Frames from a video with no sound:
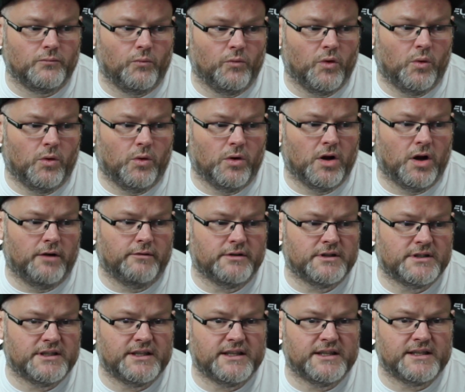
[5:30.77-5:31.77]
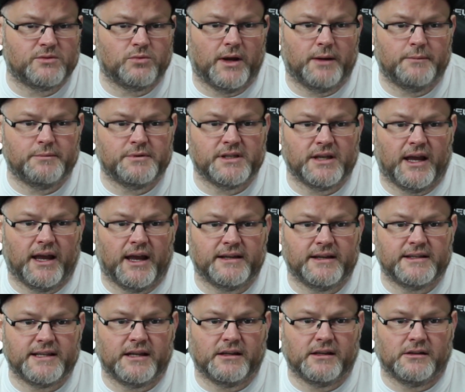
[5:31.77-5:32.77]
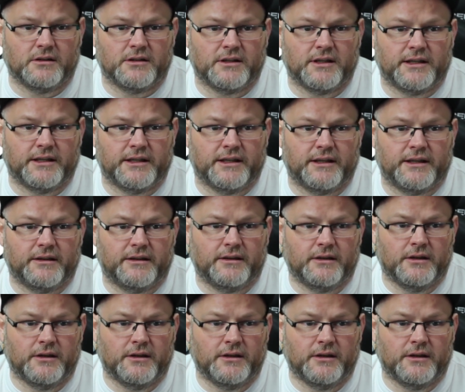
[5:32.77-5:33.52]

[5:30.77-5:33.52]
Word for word: We'll go over to this website, take a look at it.